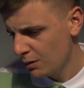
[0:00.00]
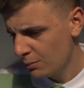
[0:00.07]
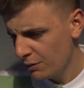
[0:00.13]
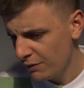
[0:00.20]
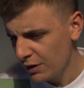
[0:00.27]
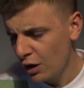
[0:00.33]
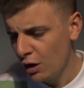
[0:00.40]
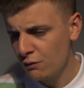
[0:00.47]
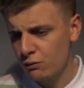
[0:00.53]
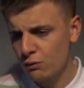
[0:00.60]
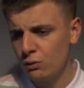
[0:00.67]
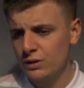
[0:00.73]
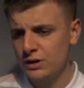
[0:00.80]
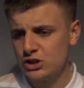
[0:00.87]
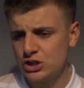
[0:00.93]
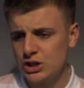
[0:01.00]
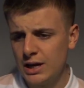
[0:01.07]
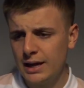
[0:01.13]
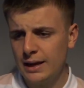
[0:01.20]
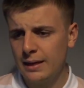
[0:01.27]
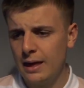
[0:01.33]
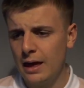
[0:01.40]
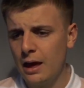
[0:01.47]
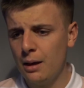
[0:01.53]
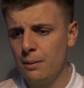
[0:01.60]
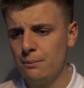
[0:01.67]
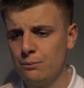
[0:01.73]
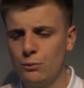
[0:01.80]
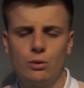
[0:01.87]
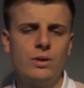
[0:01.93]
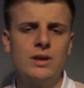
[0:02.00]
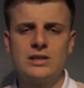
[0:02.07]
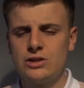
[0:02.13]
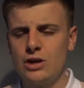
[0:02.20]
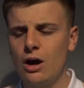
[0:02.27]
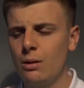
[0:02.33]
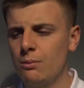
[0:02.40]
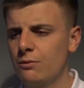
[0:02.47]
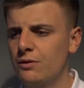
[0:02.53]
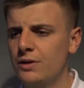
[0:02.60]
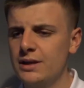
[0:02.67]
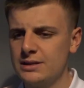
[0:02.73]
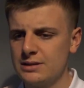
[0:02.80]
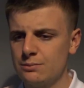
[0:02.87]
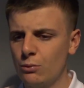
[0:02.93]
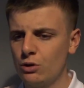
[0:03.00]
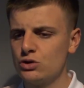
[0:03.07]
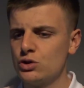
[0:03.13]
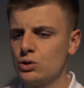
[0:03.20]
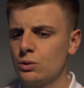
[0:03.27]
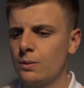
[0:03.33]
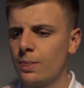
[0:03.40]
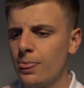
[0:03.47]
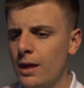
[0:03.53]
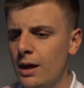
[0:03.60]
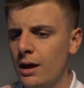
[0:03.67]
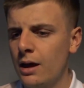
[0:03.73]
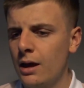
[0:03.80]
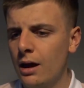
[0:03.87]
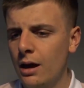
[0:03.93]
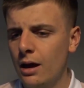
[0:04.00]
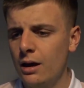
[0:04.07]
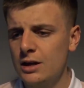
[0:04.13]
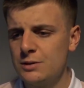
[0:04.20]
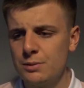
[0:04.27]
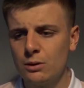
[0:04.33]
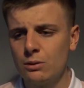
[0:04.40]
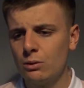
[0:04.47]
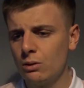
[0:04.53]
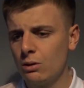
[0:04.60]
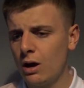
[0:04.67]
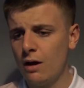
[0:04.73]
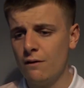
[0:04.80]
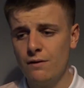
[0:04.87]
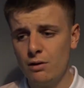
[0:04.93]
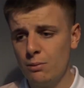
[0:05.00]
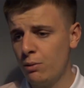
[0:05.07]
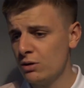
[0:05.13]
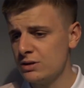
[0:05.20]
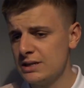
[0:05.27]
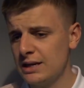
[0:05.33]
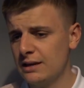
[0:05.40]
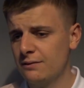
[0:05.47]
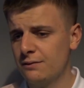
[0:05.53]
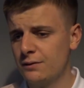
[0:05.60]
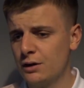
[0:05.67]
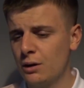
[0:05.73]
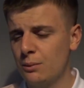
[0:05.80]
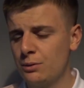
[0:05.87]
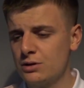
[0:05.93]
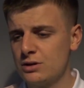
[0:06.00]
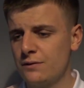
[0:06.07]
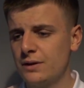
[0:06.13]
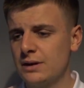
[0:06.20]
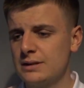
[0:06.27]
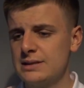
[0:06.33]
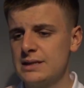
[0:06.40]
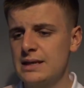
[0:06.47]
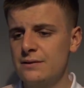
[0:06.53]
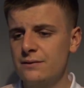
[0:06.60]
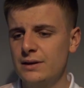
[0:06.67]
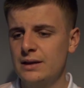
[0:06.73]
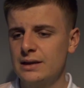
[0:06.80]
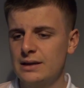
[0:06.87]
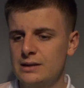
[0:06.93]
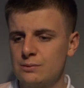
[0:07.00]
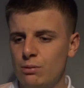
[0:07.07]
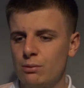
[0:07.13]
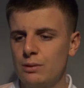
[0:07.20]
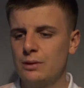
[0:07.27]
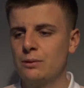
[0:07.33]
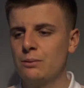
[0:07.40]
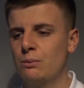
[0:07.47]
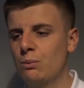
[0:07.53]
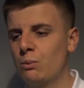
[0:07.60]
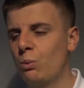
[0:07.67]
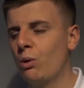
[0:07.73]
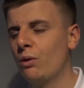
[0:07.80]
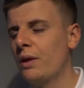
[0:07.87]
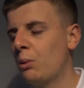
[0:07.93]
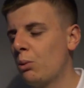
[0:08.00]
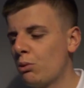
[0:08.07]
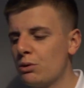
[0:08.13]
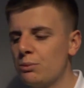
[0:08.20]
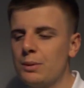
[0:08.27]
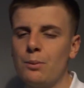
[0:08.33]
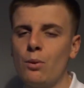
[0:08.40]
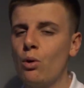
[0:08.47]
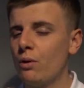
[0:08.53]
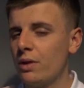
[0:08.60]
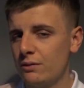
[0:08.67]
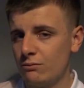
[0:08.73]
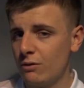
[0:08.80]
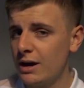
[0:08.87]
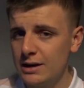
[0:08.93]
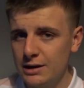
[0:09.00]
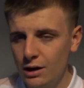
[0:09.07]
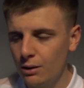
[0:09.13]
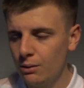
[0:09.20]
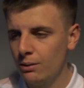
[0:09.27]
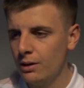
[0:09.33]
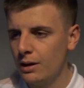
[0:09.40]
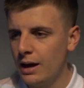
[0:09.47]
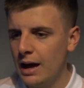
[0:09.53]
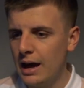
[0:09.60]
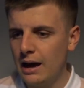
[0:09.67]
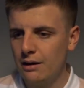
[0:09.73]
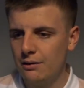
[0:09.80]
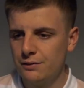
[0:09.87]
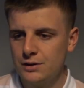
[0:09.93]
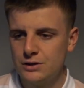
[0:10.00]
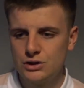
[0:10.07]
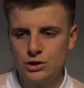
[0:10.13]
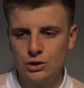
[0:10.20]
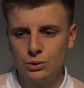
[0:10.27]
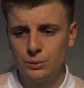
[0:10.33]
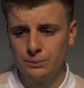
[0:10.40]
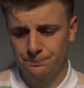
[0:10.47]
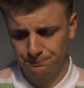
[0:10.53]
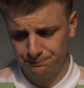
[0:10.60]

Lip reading: think overall this year, this term, for this module, it's been very positive, because I think TV is probably the one that will really be more than radio out of the two,